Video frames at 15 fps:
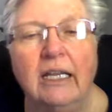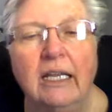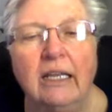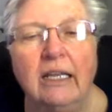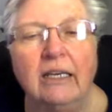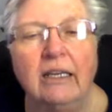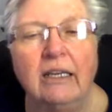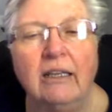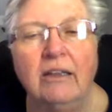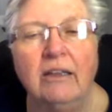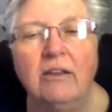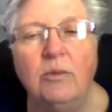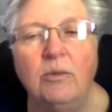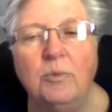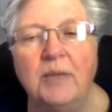No,
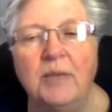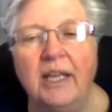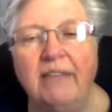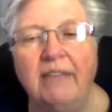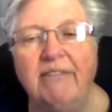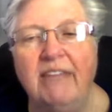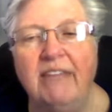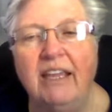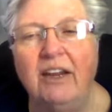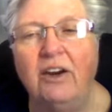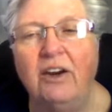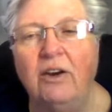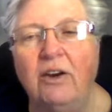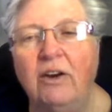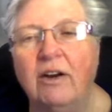not there.
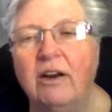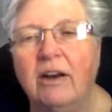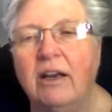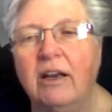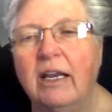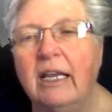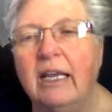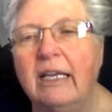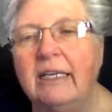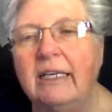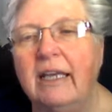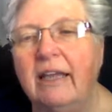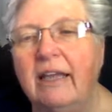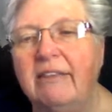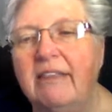Not
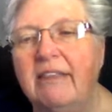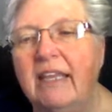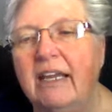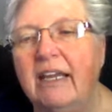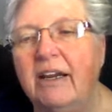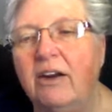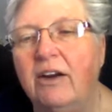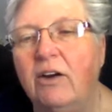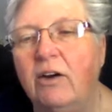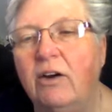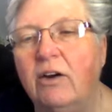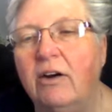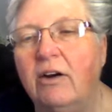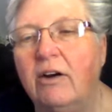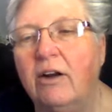there.
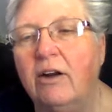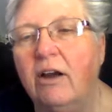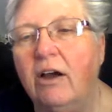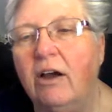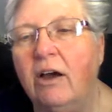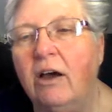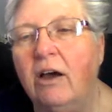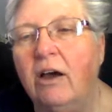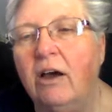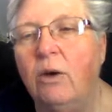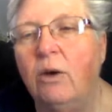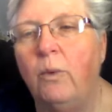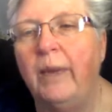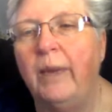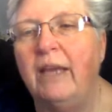
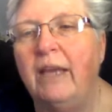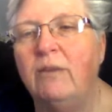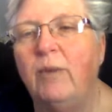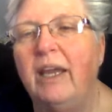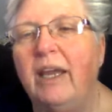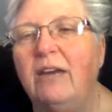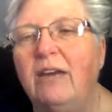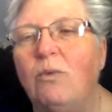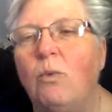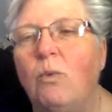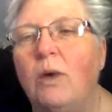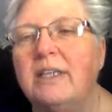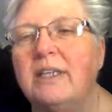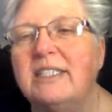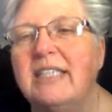Wait,
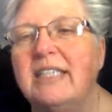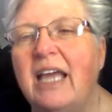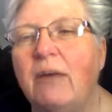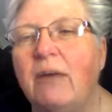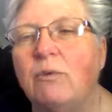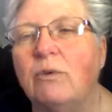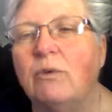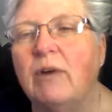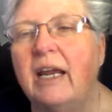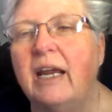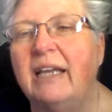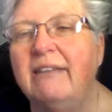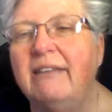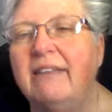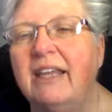what's that right
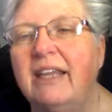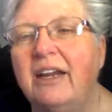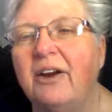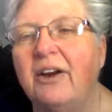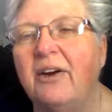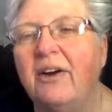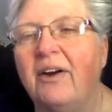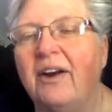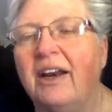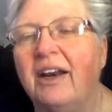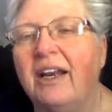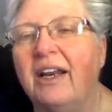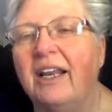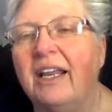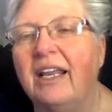there?
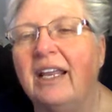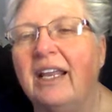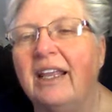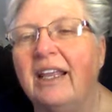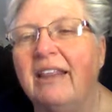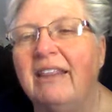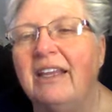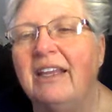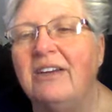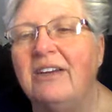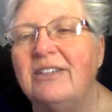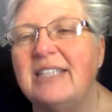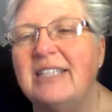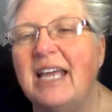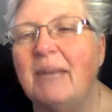There's
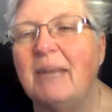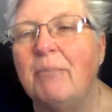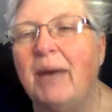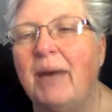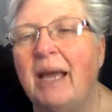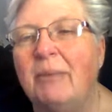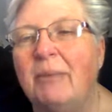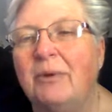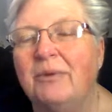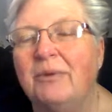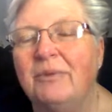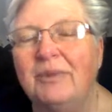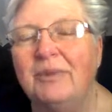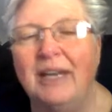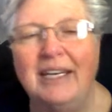that Bible
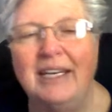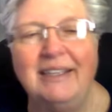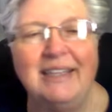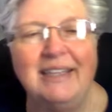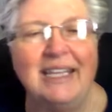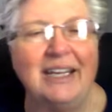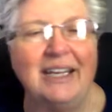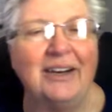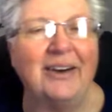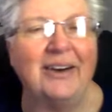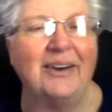right there.